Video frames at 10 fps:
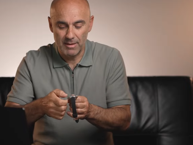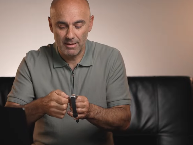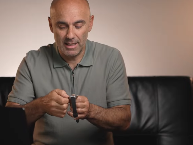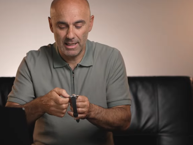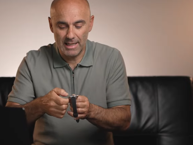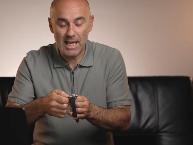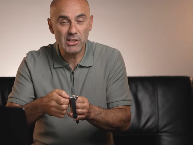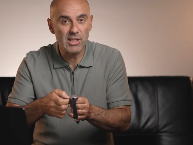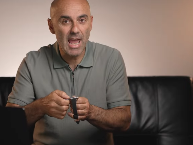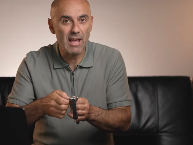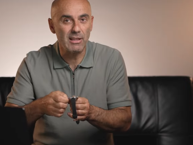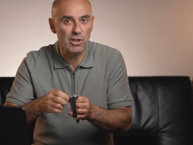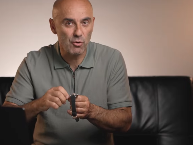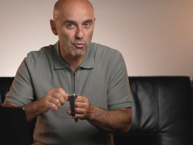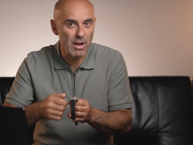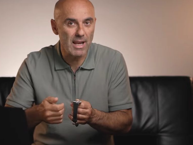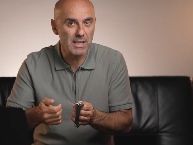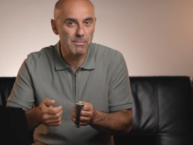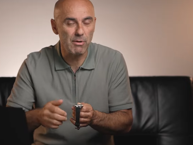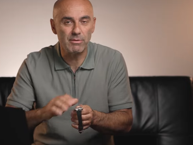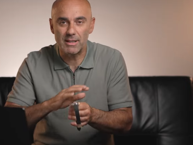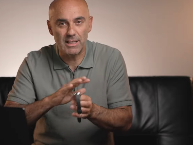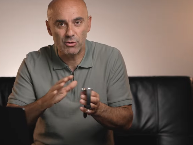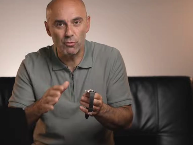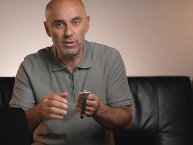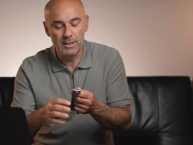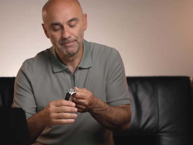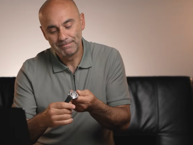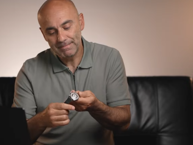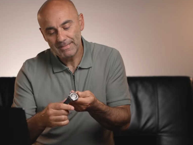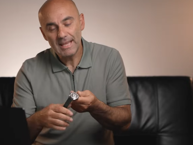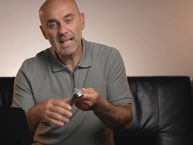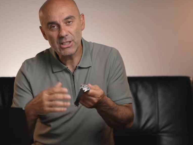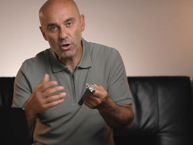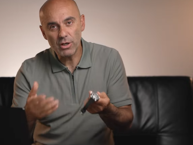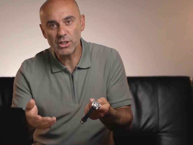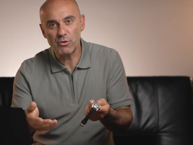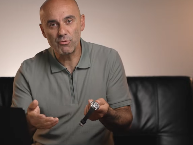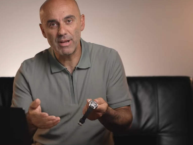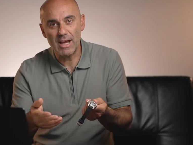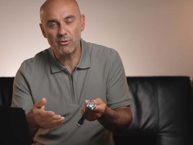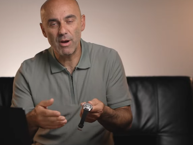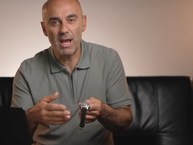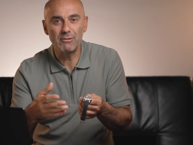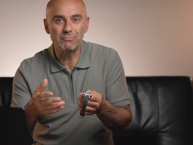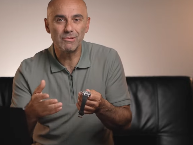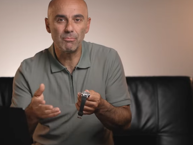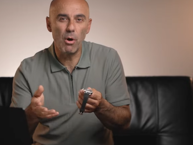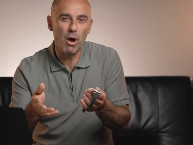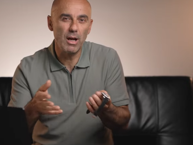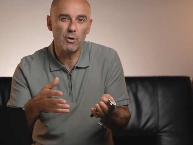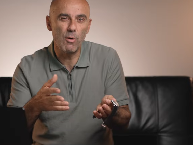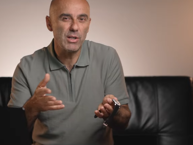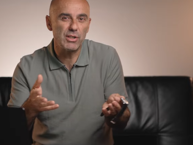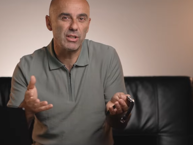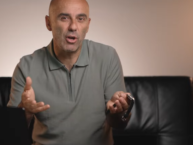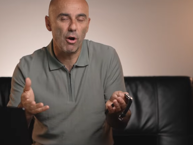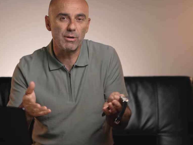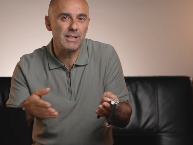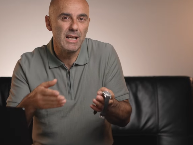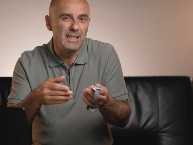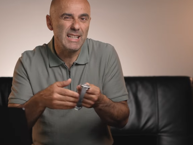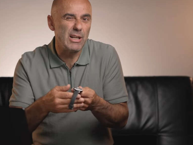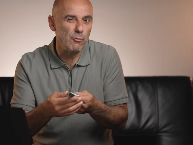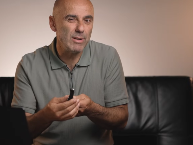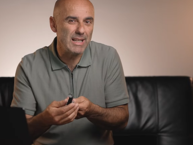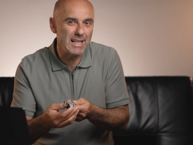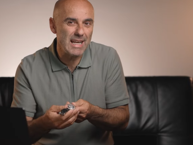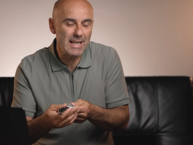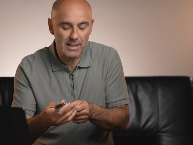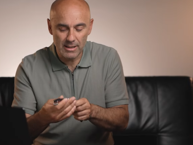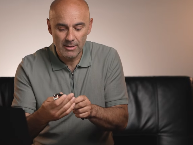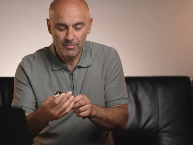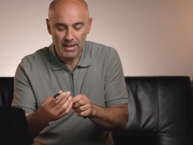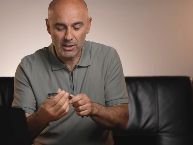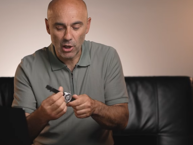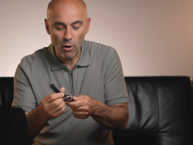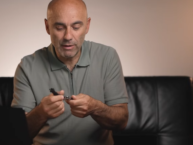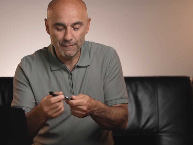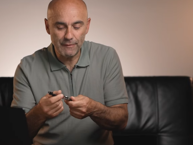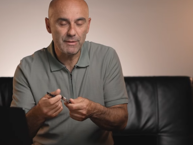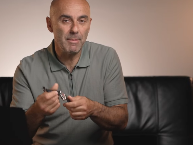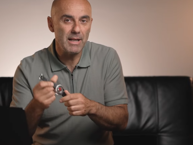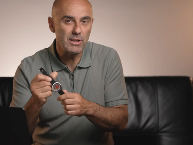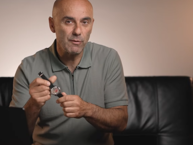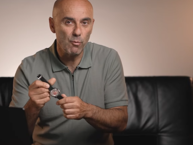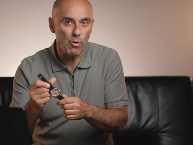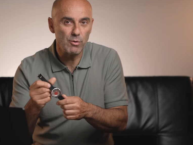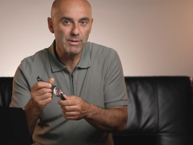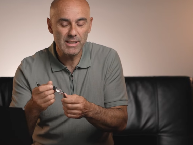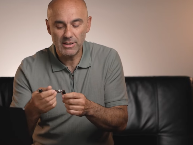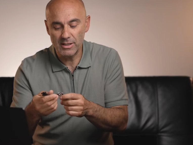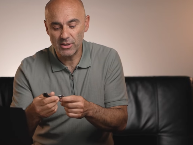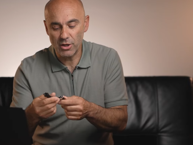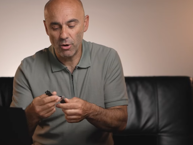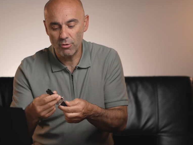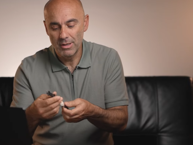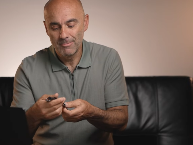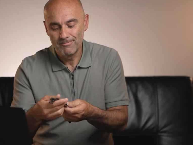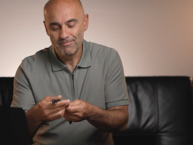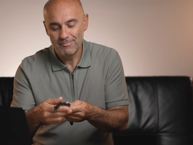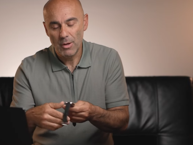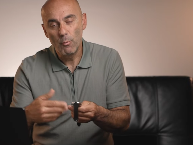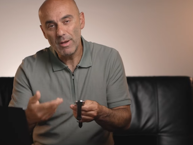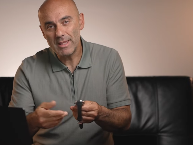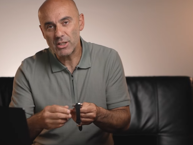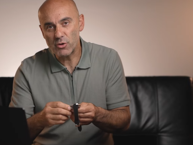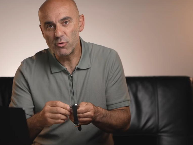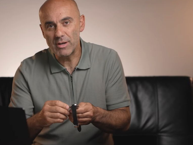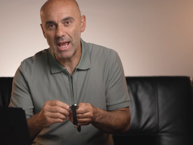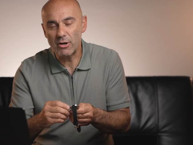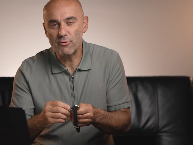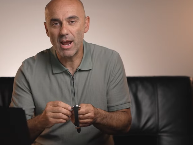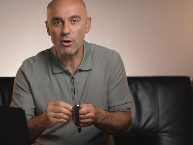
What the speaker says: the latch down, the screw down experience, it's good. It's got a screw down crown. My question to Oris, did it really need it? It's only 50 meters of water resistance, so with a screw down crown,